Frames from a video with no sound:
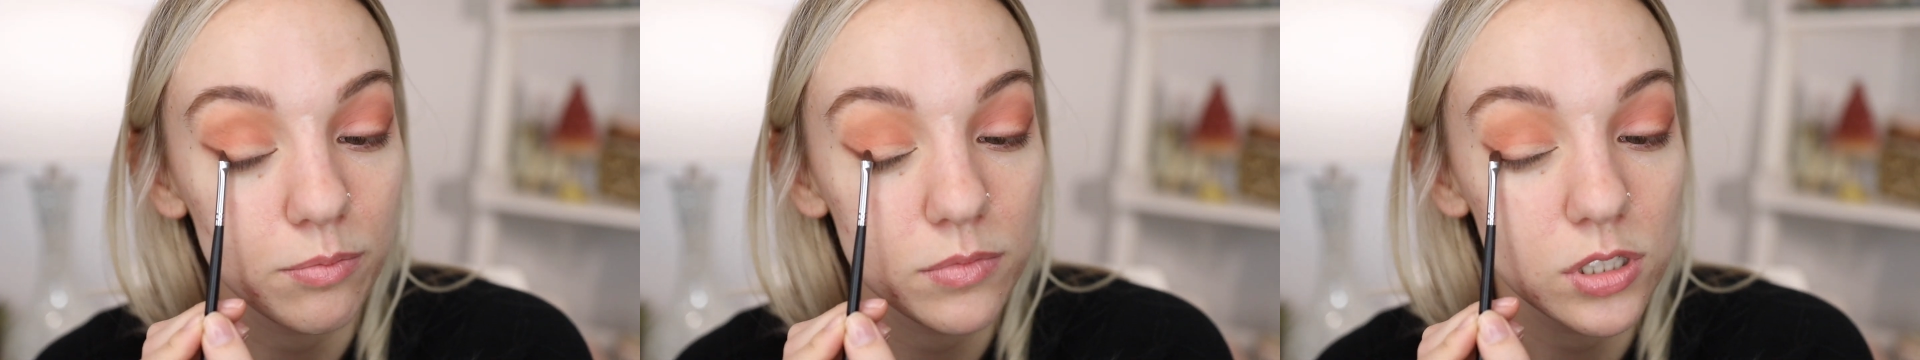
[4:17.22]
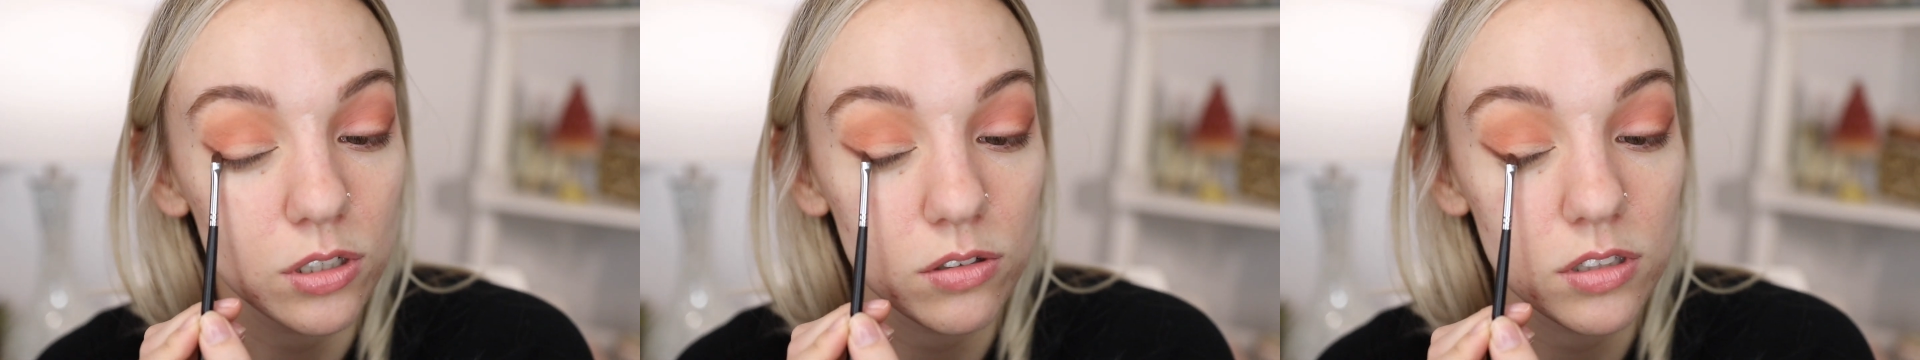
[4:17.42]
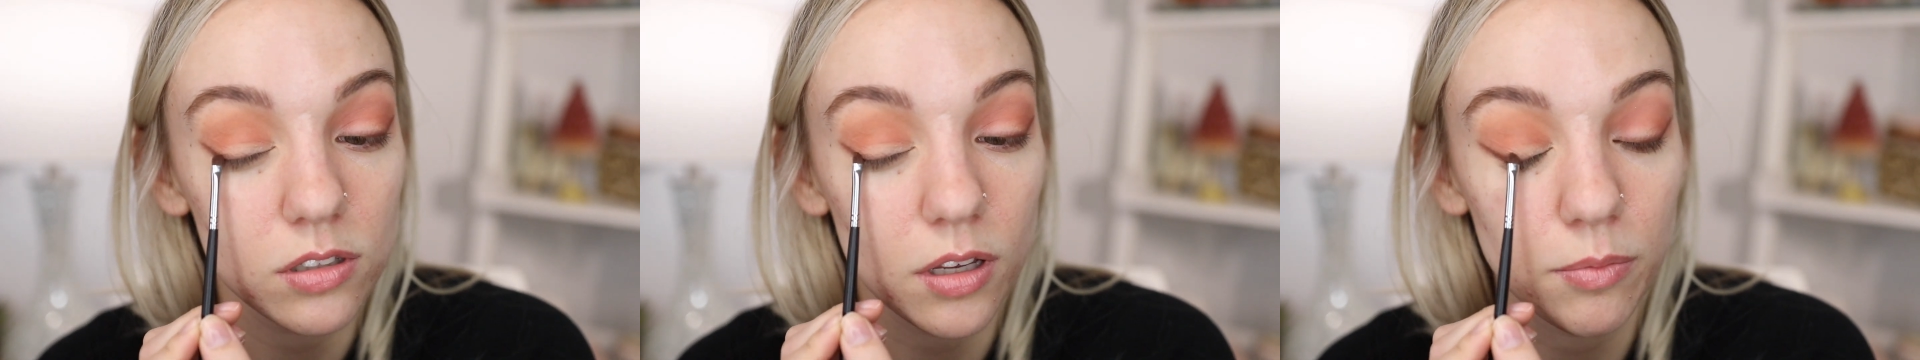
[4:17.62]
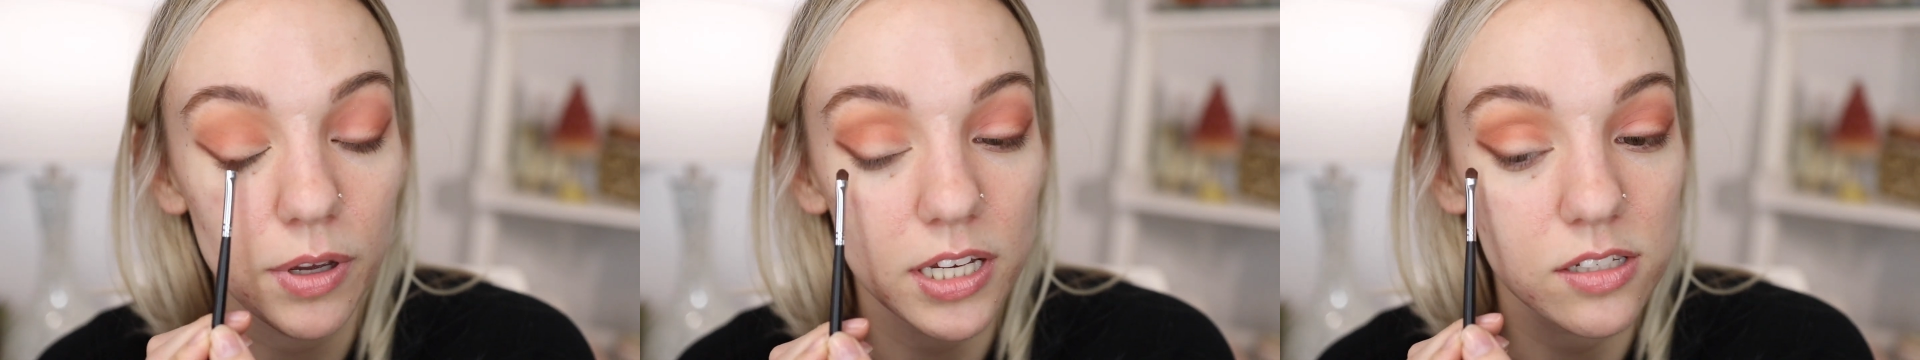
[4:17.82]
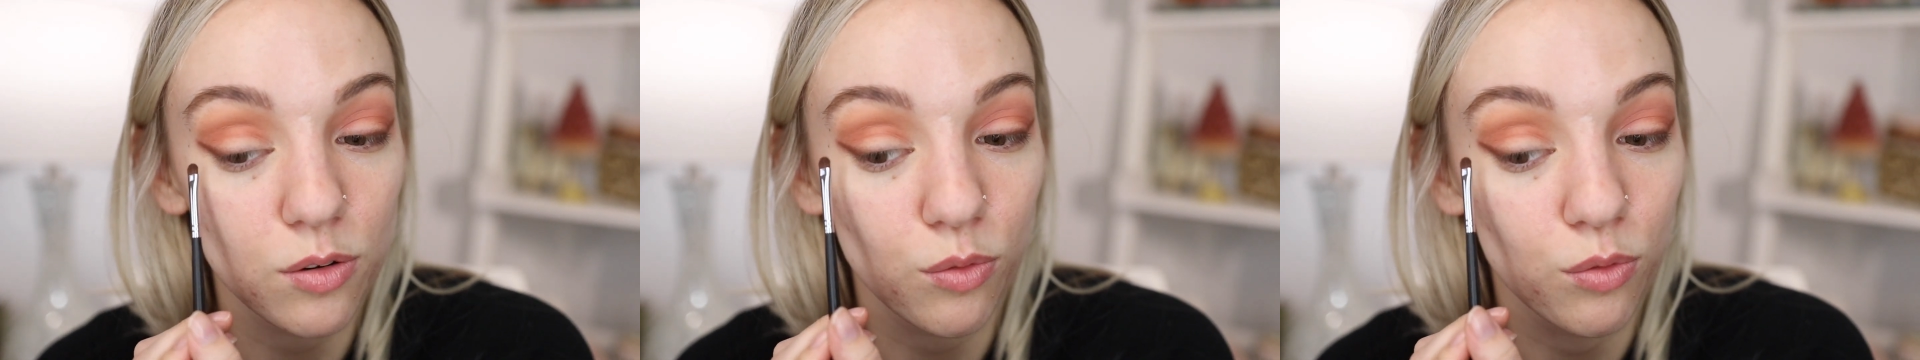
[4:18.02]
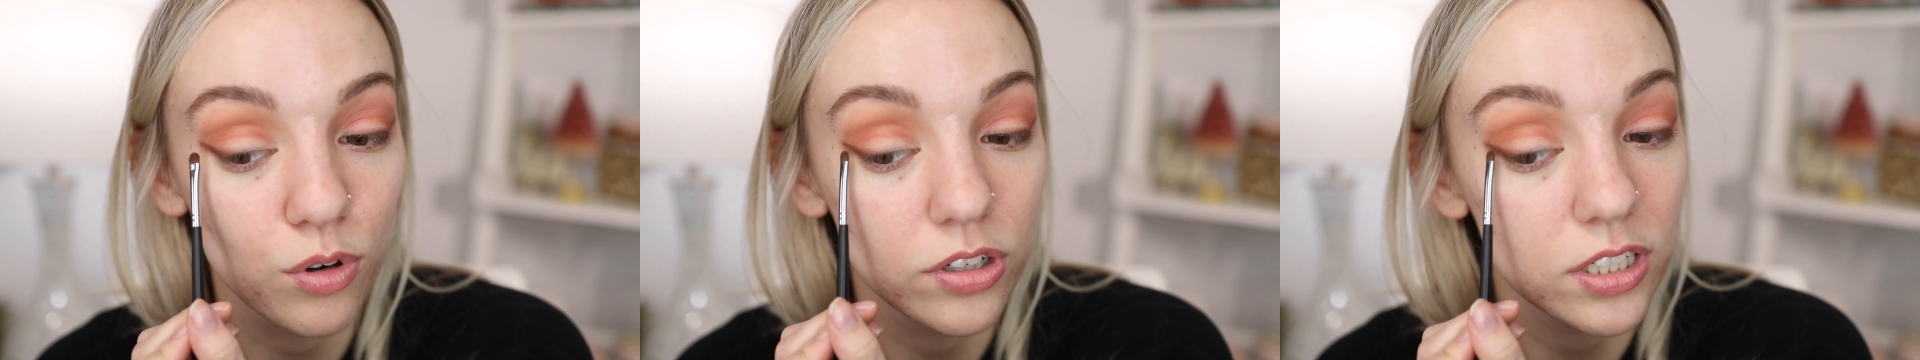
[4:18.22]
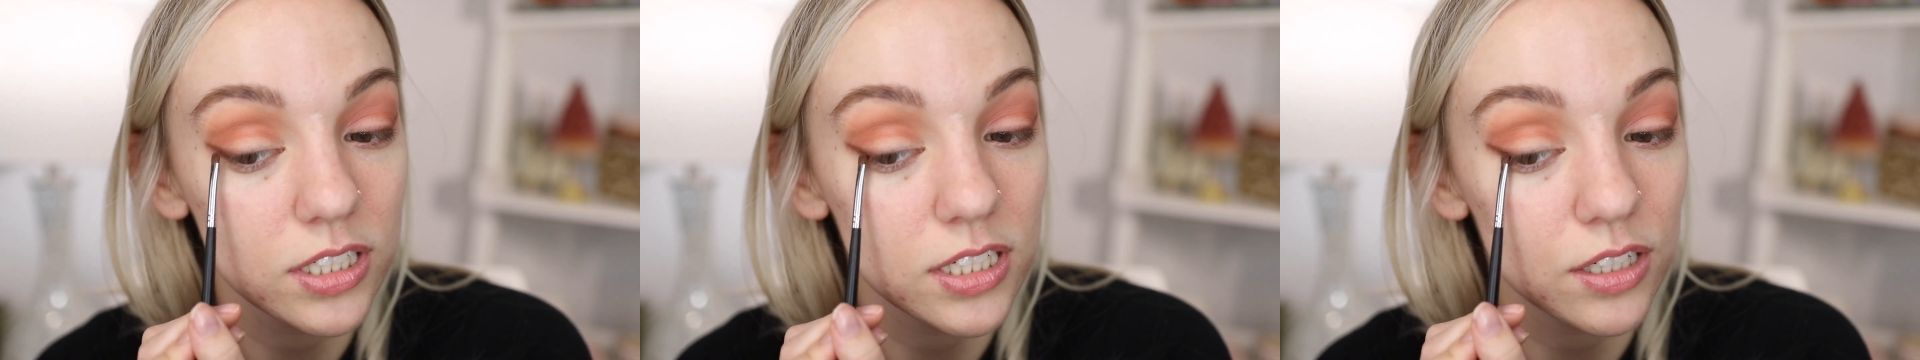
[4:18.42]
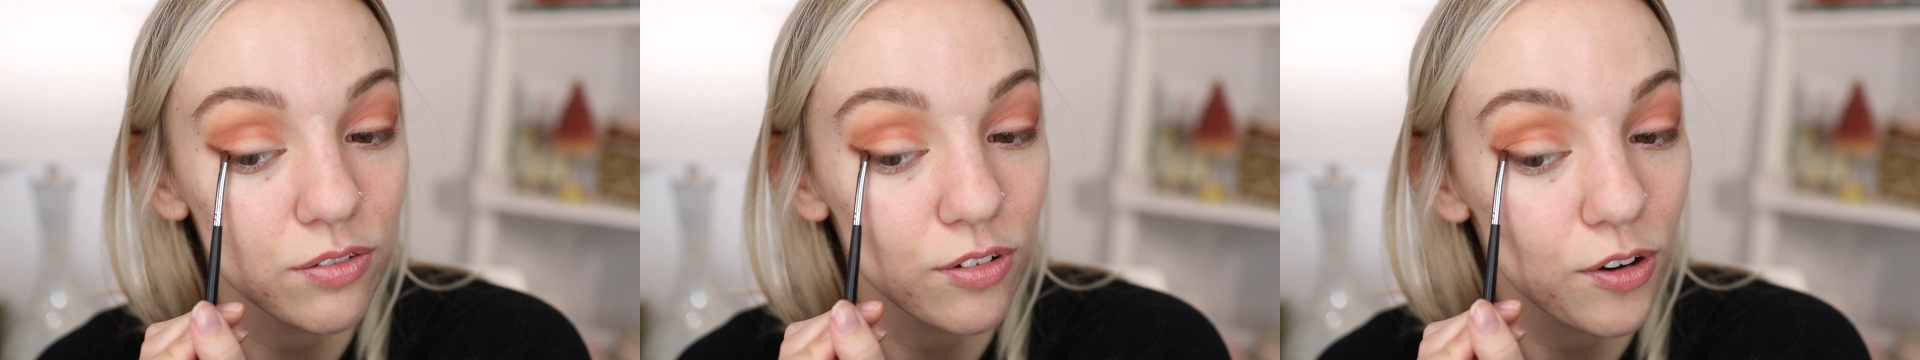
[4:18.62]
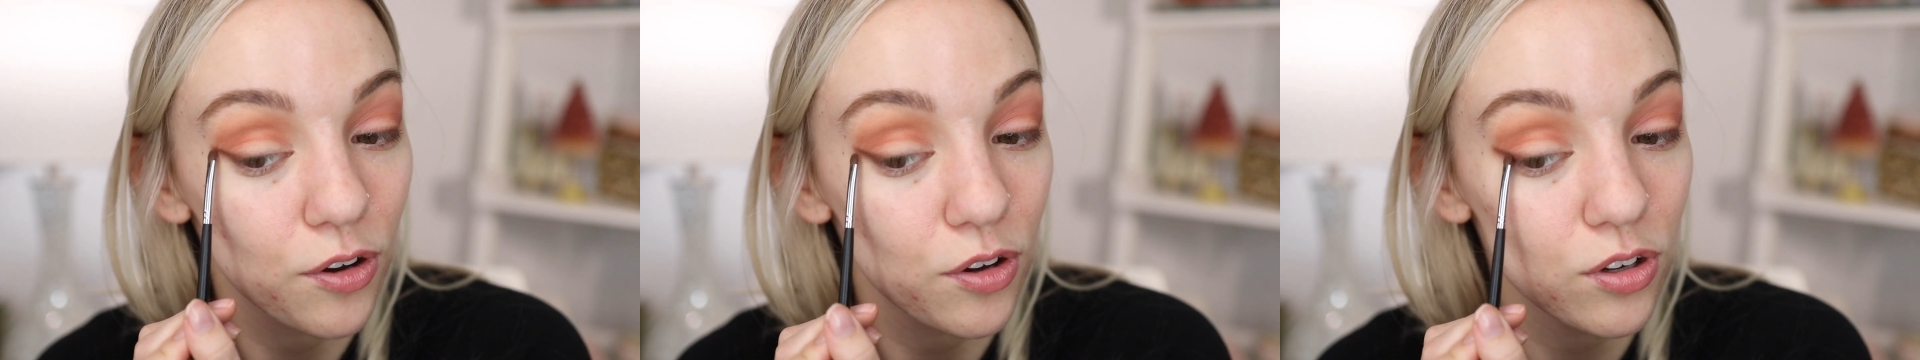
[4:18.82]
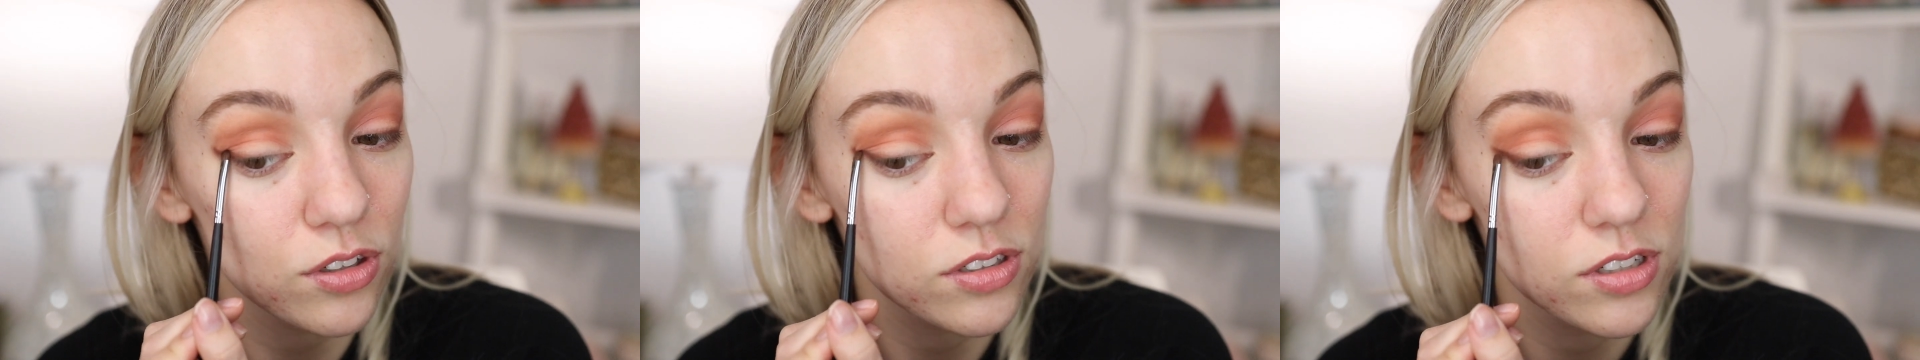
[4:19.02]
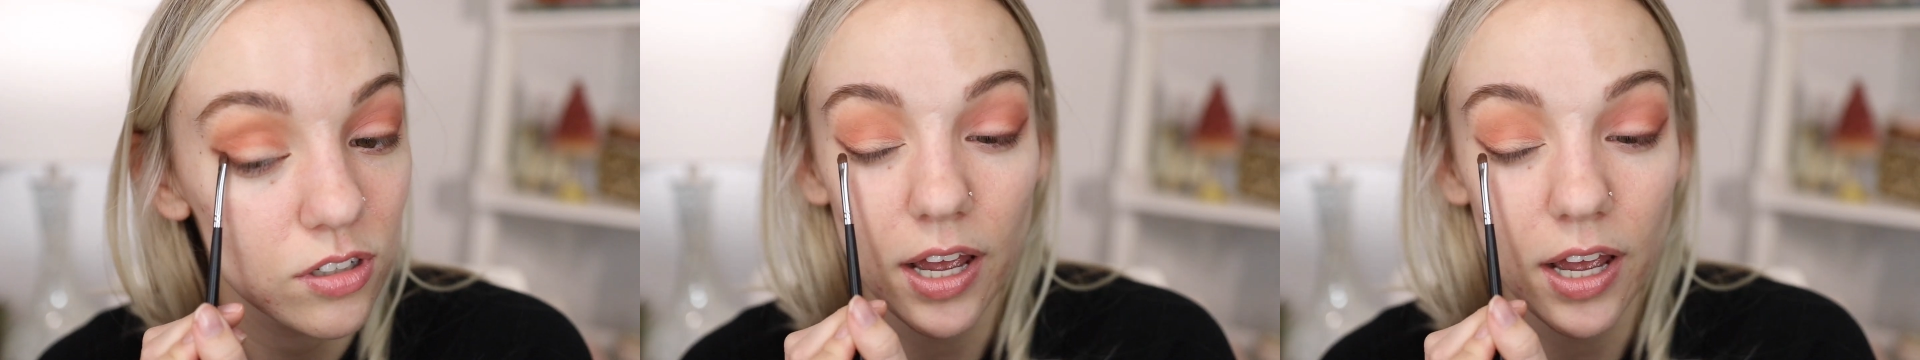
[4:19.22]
So it makes it really difficult.